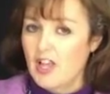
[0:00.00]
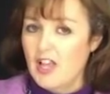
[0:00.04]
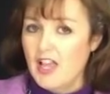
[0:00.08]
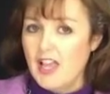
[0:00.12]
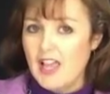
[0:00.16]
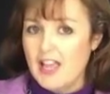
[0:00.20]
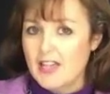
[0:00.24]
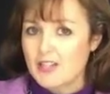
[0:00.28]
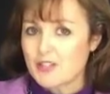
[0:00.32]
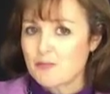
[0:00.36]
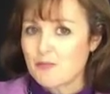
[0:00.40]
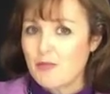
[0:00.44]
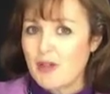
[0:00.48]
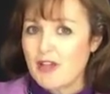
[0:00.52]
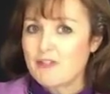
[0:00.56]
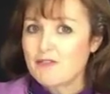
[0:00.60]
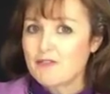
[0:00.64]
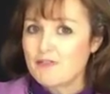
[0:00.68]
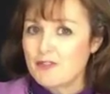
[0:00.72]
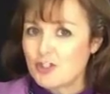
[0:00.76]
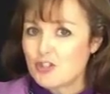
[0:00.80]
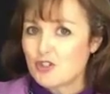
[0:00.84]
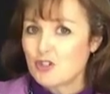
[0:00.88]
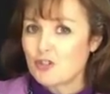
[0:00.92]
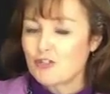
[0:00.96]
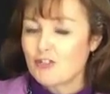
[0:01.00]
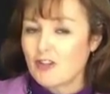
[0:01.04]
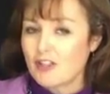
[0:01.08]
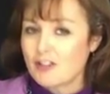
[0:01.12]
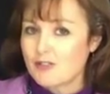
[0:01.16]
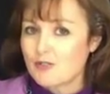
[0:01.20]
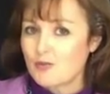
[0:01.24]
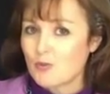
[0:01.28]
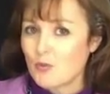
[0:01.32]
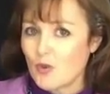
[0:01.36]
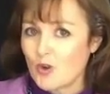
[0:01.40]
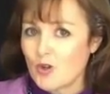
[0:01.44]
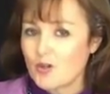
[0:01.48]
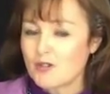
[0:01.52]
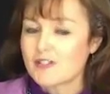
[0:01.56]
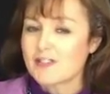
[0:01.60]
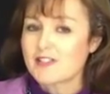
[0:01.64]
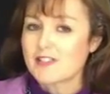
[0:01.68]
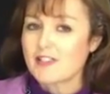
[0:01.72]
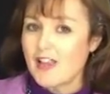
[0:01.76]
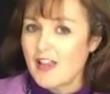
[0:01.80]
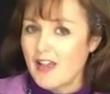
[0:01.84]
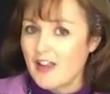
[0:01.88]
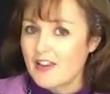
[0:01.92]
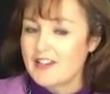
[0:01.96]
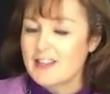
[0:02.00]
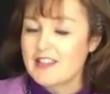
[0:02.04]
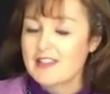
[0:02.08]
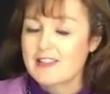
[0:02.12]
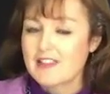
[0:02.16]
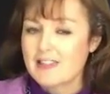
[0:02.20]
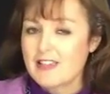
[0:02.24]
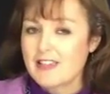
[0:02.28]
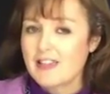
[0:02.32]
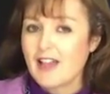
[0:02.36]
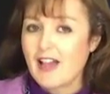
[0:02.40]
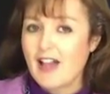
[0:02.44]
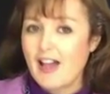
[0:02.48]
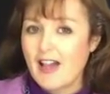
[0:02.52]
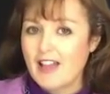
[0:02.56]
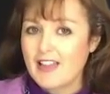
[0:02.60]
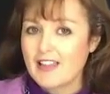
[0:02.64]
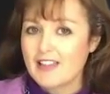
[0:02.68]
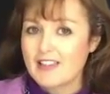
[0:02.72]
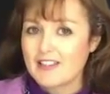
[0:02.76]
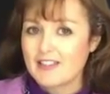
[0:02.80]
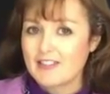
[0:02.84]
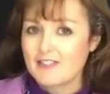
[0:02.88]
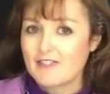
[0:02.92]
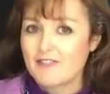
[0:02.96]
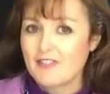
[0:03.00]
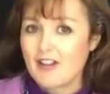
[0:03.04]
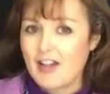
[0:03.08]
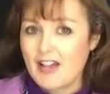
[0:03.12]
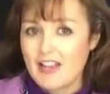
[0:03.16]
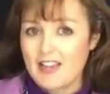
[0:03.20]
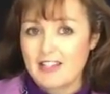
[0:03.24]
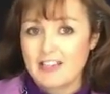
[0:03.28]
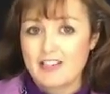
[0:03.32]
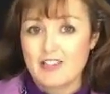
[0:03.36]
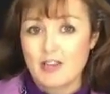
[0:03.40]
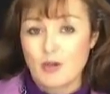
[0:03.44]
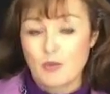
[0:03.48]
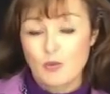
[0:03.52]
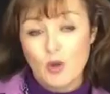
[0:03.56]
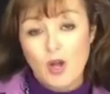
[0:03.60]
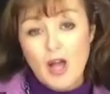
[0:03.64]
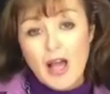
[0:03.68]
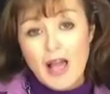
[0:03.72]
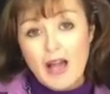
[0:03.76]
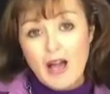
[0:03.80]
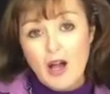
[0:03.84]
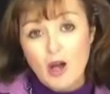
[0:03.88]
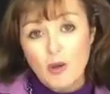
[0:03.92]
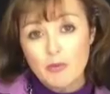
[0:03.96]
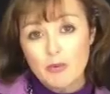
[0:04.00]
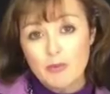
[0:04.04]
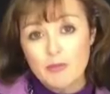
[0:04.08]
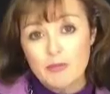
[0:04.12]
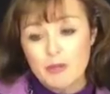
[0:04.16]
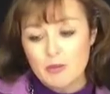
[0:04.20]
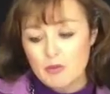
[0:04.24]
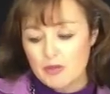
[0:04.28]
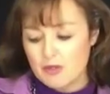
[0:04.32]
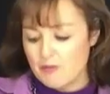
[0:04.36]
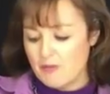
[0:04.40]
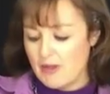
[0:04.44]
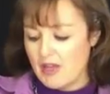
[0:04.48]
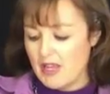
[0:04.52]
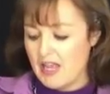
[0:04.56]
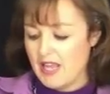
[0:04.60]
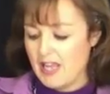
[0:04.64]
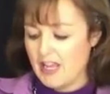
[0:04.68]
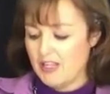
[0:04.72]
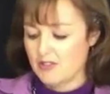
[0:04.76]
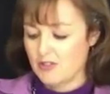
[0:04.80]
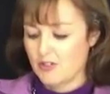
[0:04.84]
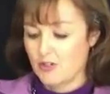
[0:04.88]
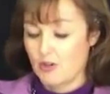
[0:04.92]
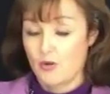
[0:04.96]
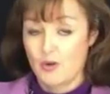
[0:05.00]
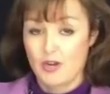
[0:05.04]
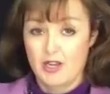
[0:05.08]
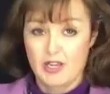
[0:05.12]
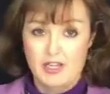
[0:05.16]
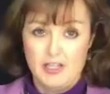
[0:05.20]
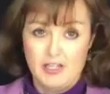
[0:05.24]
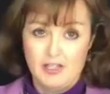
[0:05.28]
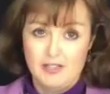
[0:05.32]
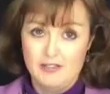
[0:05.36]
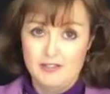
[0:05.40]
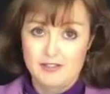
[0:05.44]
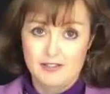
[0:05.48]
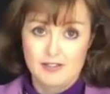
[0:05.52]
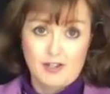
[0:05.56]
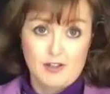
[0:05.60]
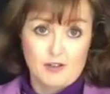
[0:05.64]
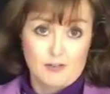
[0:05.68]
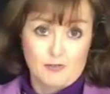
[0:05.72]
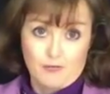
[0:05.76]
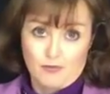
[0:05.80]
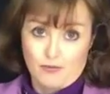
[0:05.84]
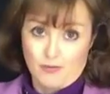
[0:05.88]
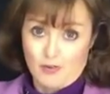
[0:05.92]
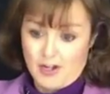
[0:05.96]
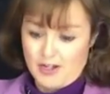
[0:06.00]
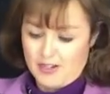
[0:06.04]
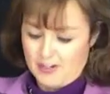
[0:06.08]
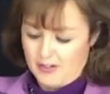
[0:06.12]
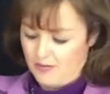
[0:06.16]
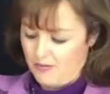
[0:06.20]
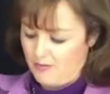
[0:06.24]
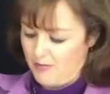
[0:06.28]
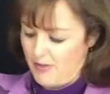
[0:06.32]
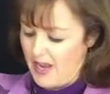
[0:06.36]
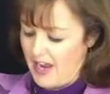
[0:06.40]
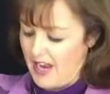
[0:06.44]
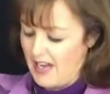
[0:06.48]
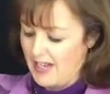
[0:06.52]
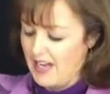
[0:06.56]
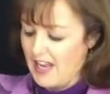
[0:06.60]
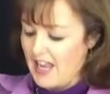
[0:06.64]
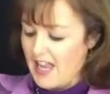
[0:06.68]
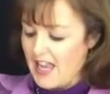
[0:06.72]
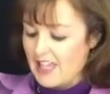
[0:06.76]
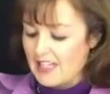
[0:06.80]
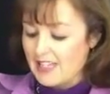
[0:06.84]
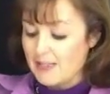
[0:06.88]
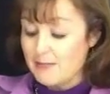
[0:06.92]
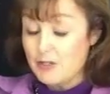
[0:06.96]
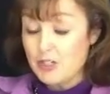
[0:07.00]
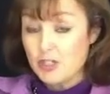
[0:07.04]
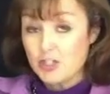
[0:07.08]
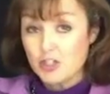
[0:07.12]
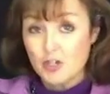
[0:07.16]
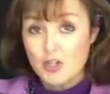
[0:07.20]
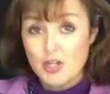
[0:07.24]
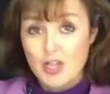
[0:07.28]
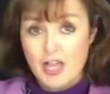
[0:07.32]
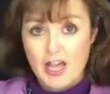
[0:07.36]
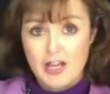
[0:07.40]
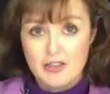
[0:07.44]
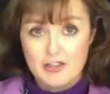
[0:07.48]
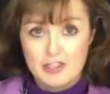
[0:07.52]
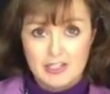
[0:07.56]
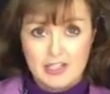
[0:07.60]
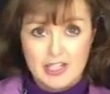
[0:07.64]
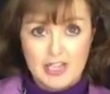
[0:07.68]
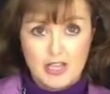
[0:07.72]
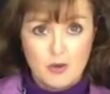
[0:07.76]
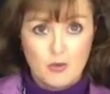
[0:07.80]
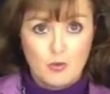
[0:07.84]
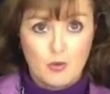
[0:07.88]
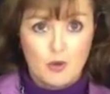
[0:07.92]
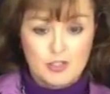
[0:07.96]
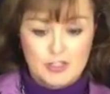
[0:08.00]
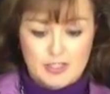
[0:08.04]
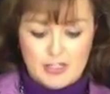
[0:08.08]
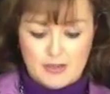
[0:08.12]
As my vision gets worse, anything I can find that will help me with my hand sewing is a friend of mine. Let me show you how the light works.